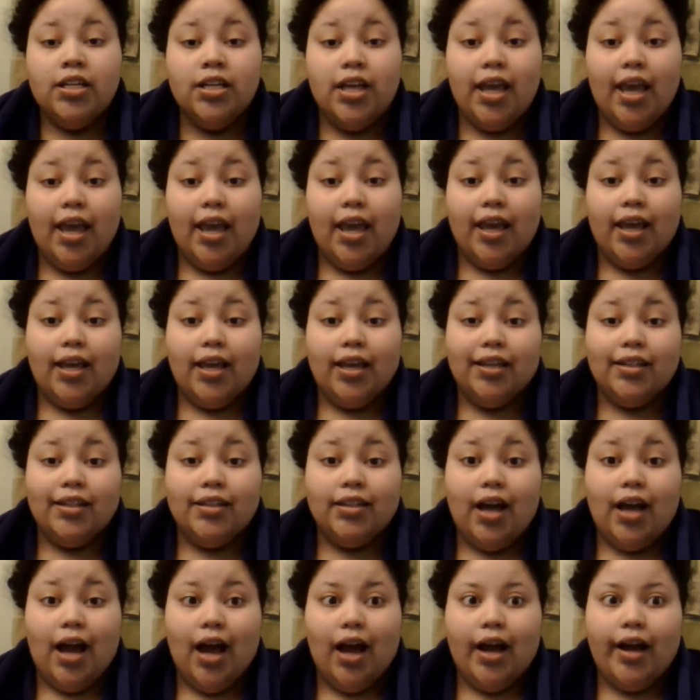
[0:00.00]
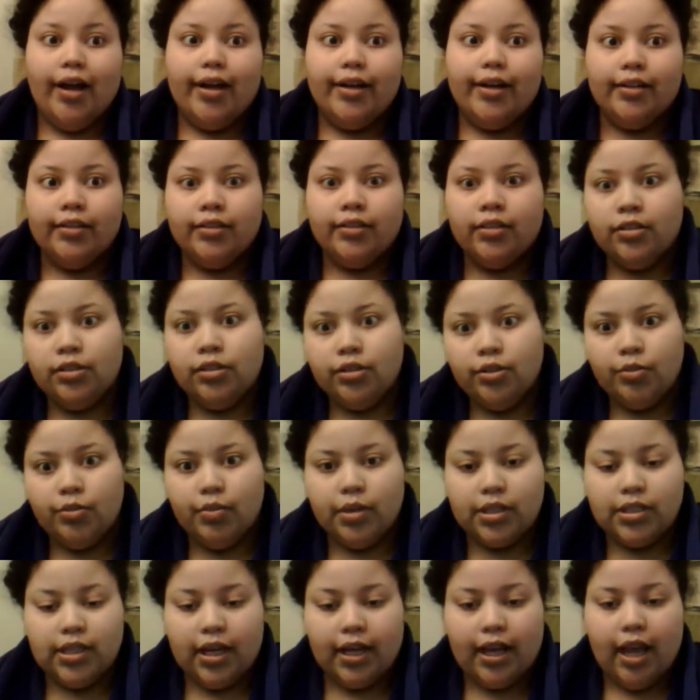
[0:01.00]
And I knew
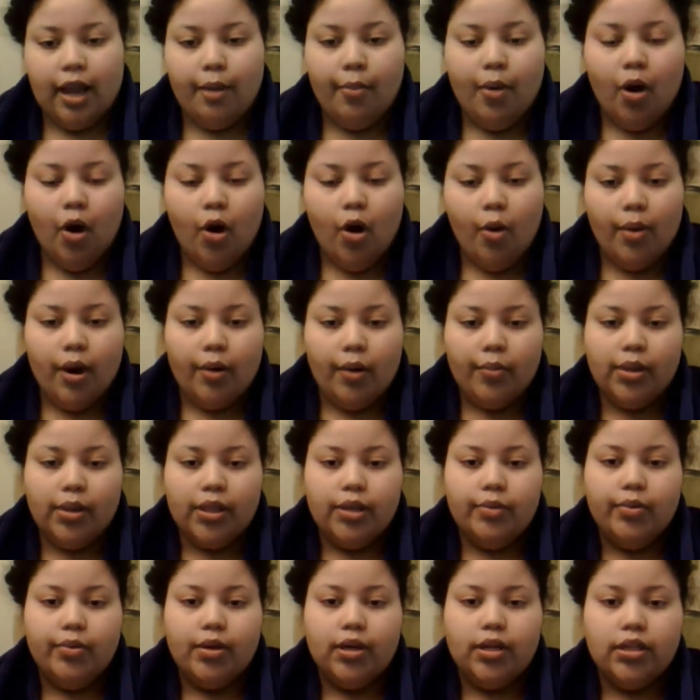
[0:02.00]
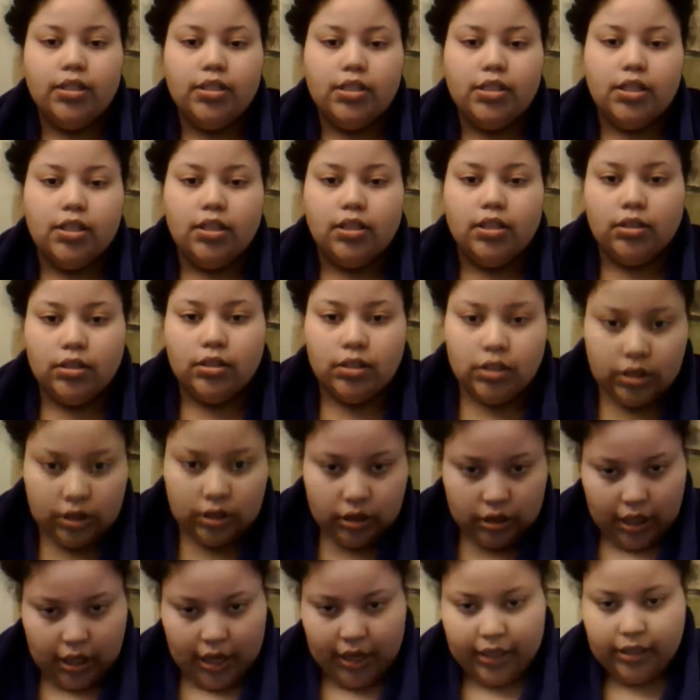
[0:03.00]
once I came home, I really wanted to
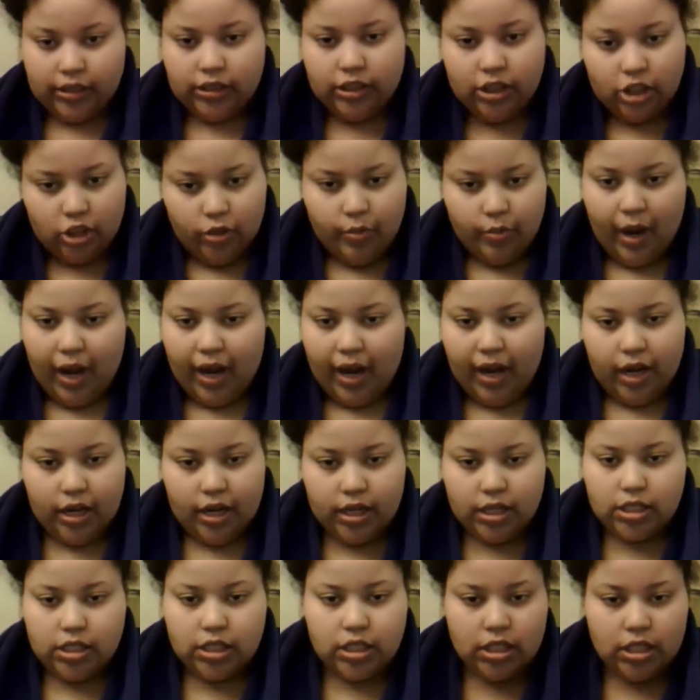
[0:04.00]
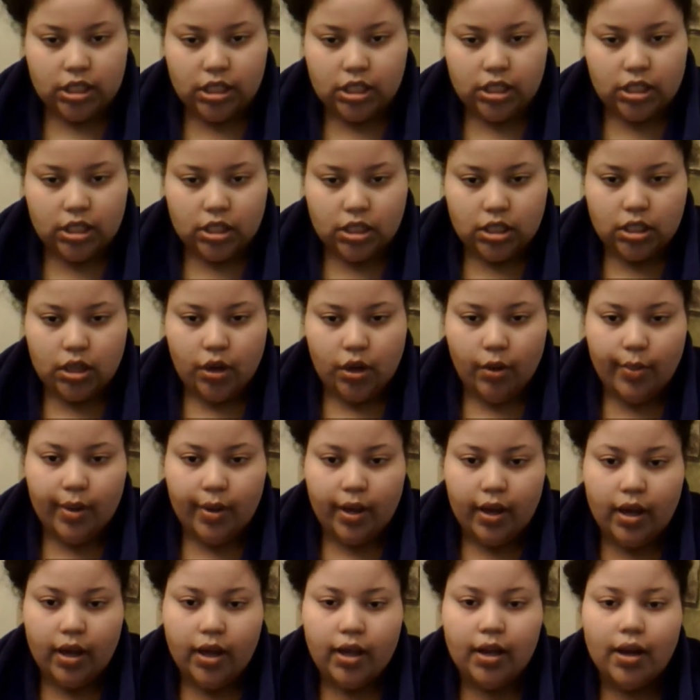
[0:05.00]
like do my hair because it's itching so
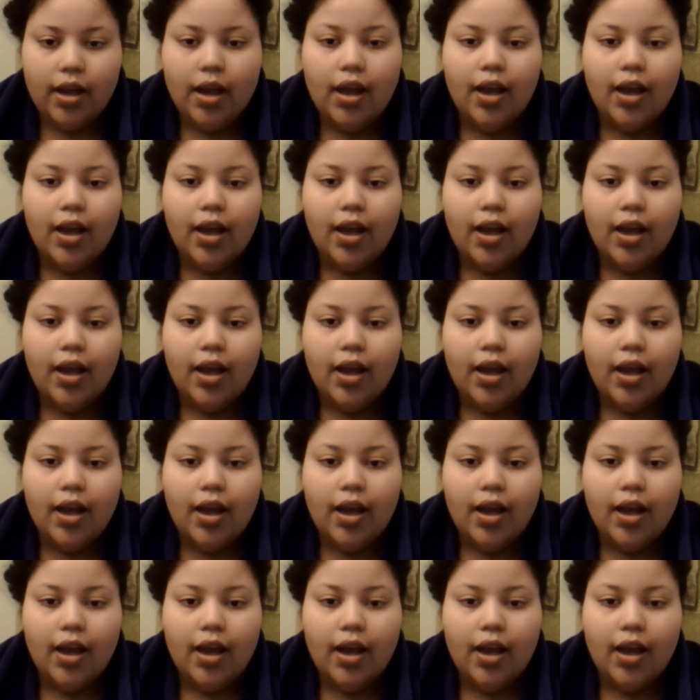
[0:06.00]
bad.